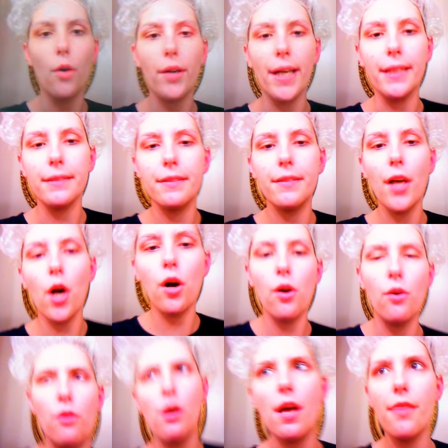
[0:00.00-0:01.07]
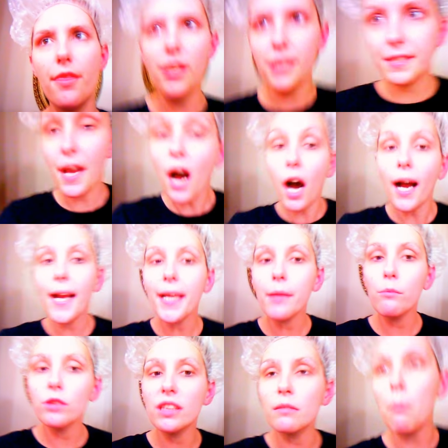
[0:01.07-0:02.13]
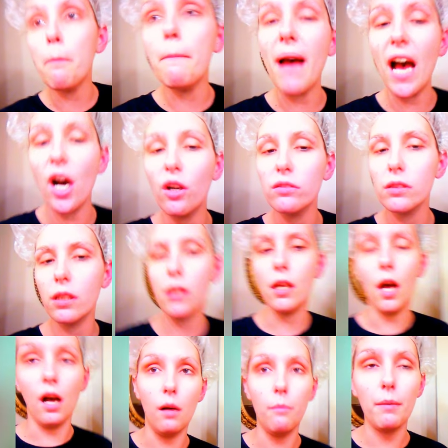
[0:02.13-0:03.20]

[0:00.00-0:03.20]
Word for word: Okay, so the time is about up.